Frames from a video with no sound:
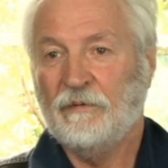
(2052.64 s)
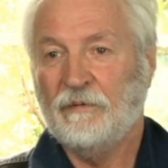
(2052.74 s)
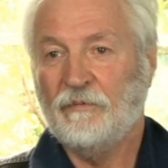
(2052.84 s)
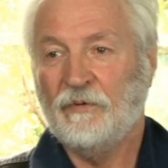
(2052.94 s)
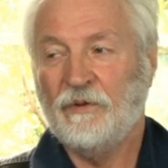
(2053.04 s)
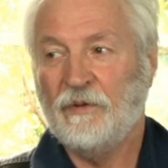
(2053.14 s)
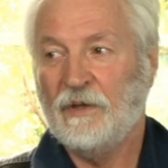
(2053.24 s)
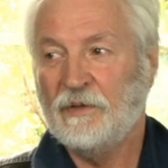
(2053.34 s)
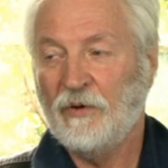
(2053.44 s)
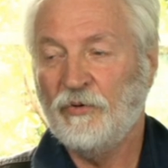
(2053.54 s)
whether they
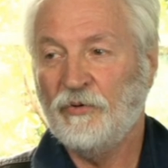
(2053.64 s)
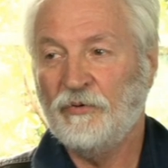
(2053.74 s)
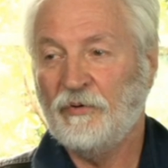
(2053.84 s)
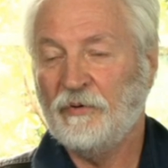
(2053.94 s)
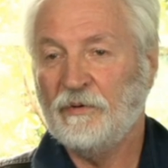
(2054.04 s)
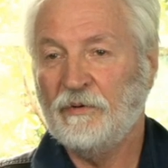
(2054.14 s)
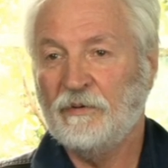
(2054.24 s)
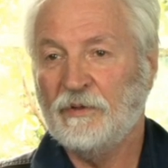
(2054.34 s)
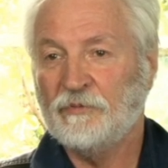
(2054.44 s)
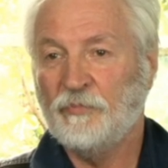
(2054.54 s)
know it or not,
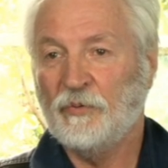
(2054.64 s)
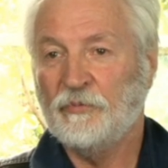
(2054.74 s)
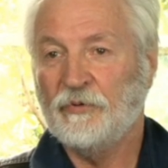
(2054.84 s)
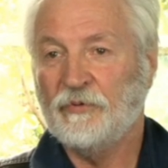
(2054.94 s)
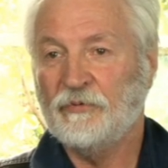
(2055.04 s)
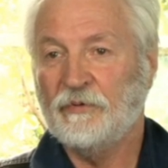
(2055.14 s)
as Bob says.